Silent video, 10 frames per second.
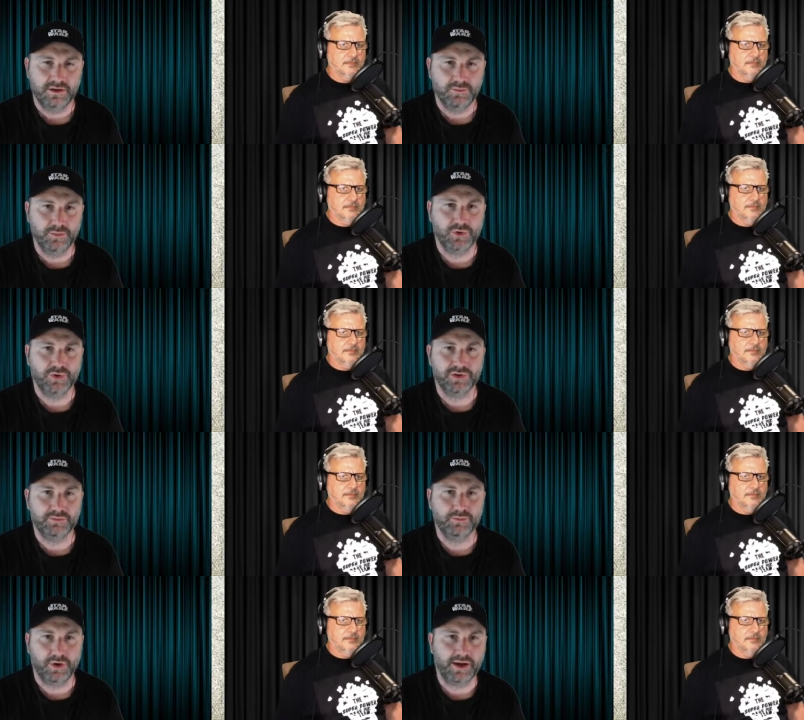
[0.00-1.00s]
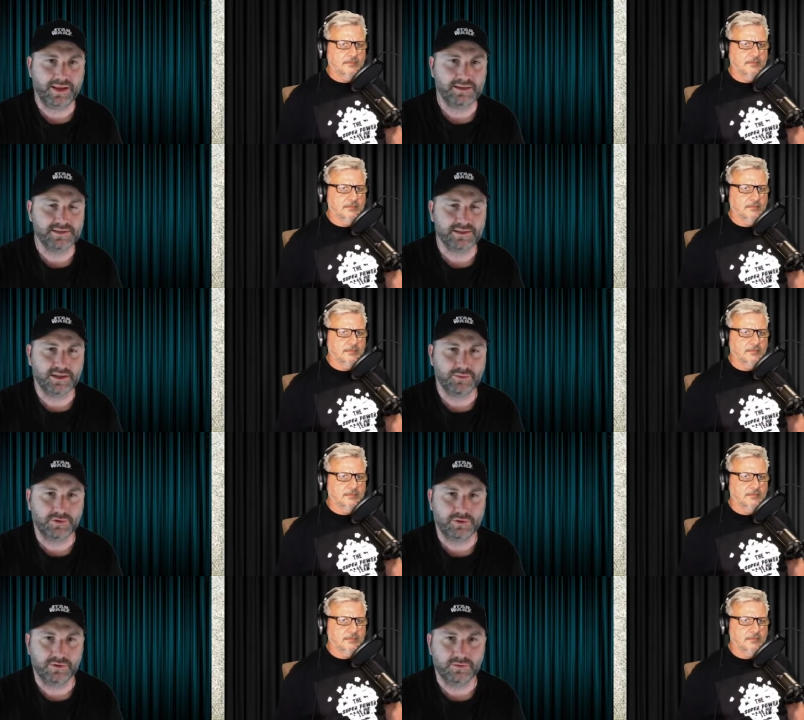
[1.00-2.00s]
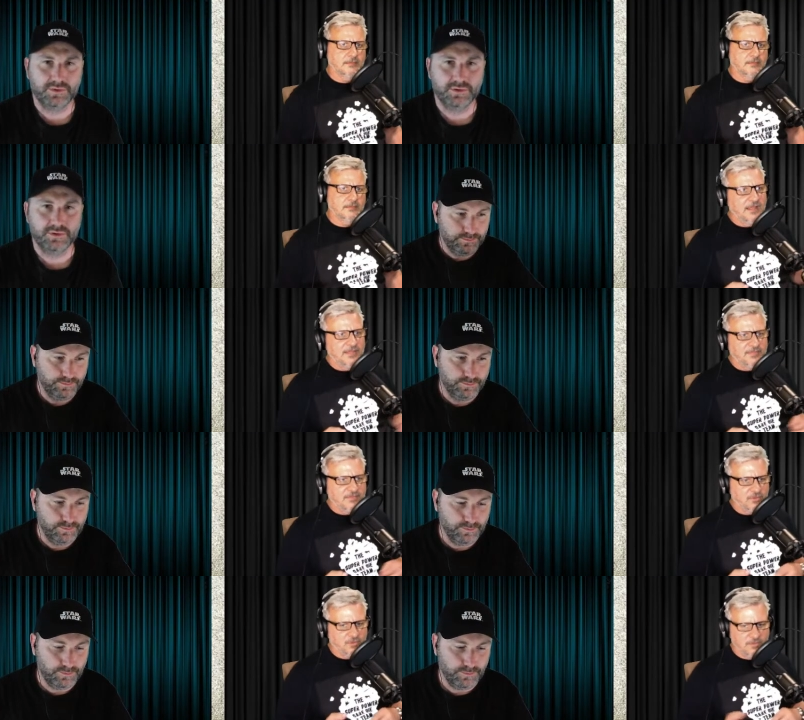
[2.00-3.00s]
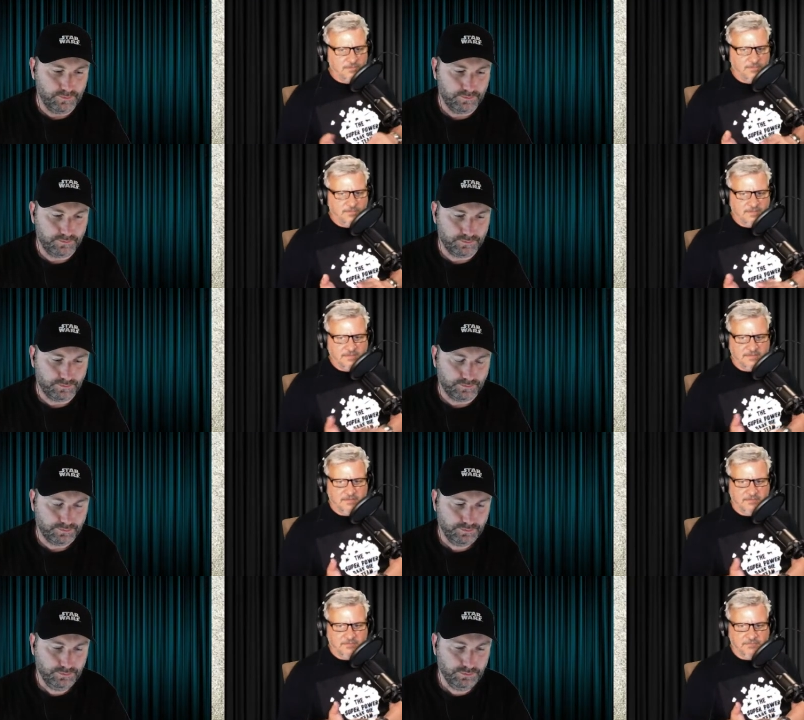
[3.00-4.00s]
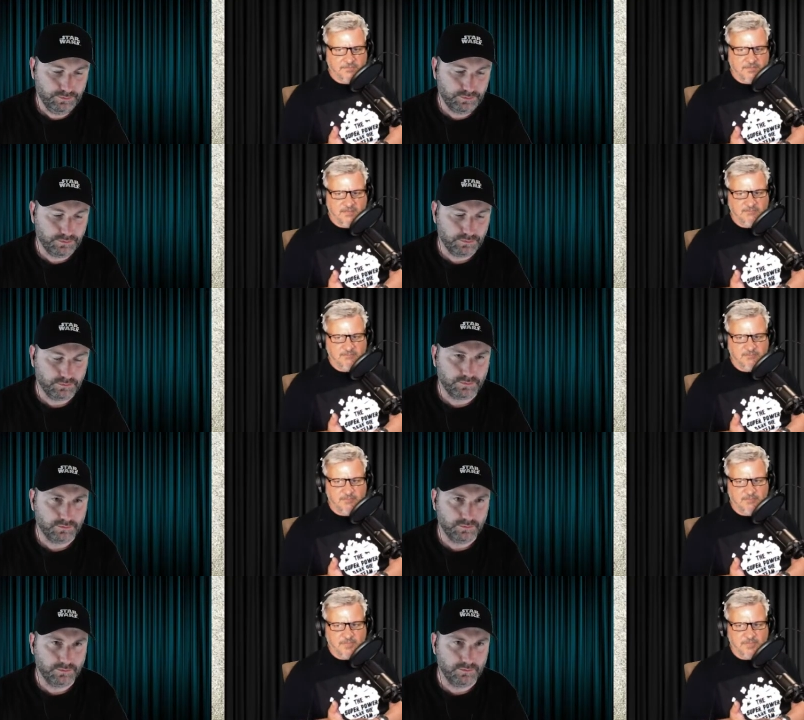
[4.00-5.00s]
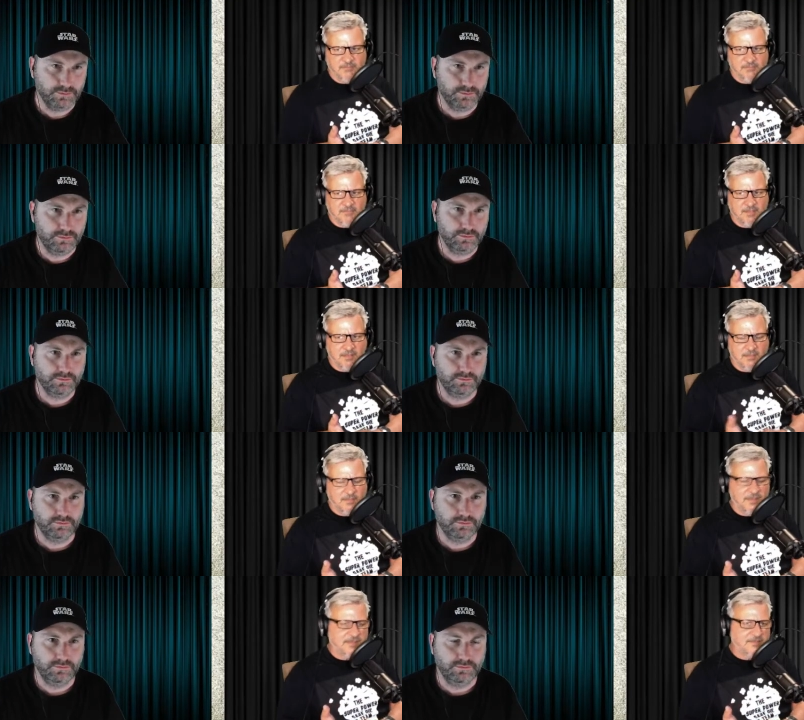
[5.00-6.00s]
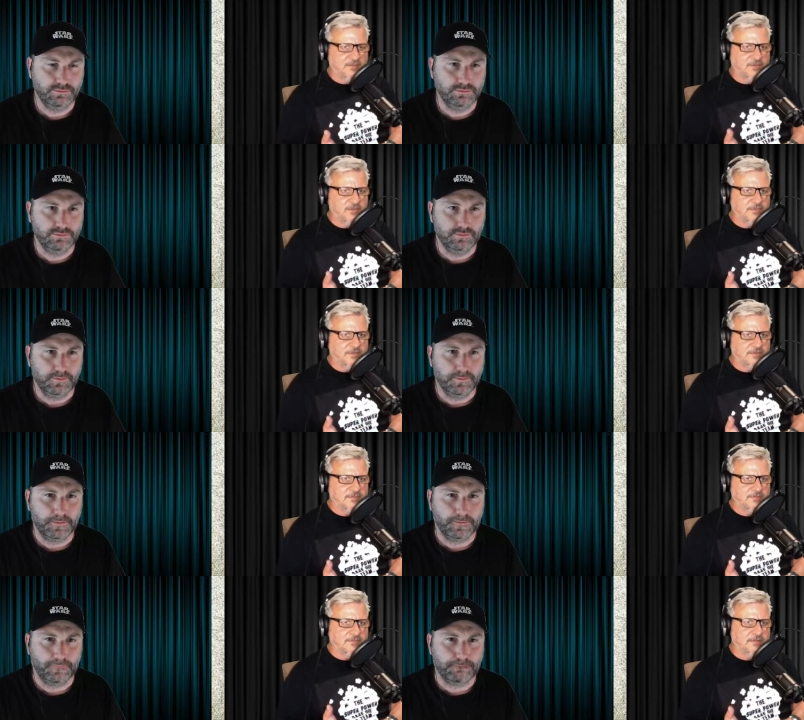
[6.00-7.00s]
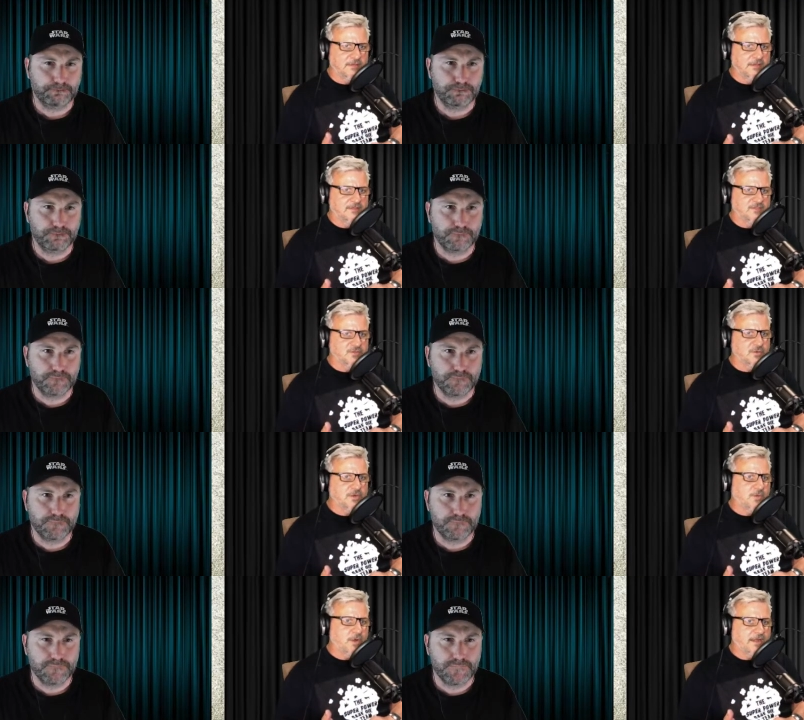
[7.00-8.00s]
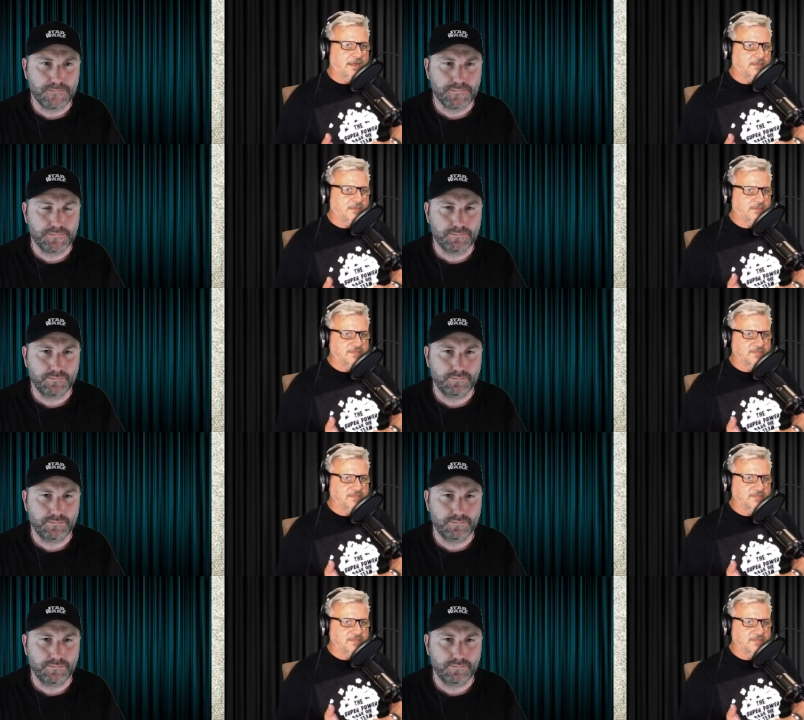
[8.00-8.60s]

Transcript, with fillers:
Speaker 1: murdered by that same group
Speaker 2: the two bits of, I, I guess the two bits of story writing that move the